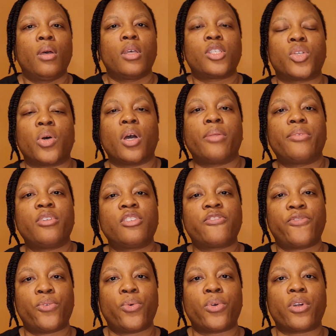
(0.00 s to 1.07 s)
So of these
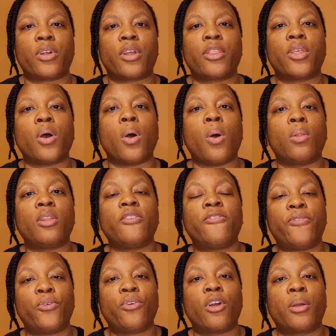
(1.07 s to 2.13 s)
4, the only
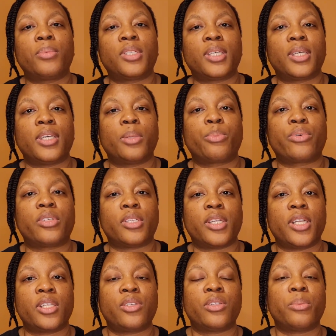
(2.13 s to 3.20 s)
form to get
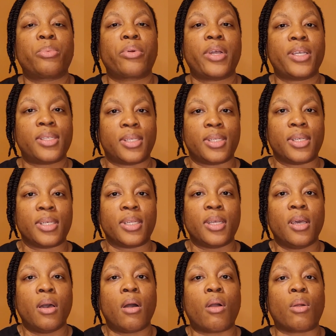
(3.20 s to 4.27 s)
presented to the president
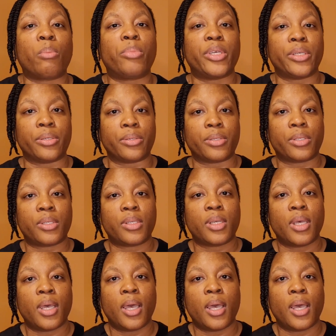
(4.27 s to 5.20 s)
are bills.